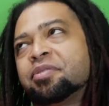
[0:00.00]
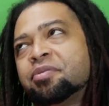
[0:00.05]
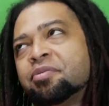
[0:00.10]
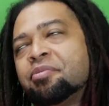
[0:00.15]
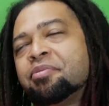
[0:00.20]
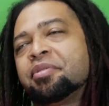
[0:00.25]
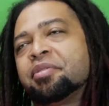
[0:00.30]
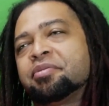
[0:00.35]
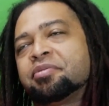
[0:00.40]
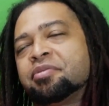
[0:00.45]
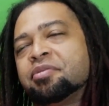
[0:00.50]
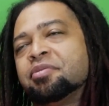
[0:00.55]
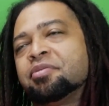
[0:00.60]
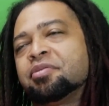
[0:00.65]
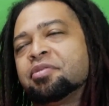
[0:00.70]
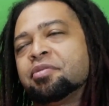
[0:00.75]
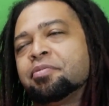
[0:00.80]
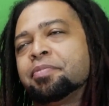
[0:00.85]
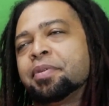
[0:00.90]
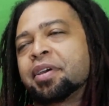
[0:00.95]
to this
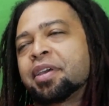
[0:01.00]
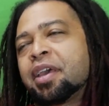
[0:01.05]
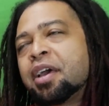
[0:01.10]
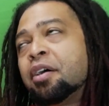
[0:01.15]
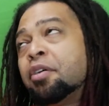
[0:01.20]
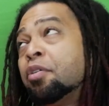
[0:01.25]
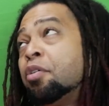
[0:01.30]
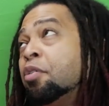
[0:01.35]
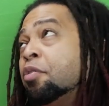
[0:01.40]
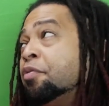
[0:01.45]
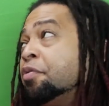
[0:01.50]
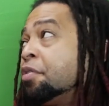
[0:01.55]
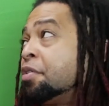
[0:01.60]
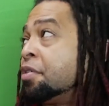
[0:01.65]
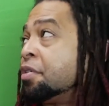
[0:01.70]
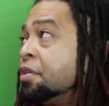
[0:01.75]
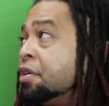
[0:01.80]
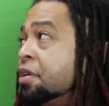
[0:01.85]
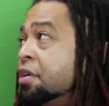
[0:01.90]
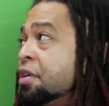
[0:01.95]
YouTube account
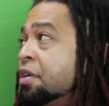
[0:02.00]
over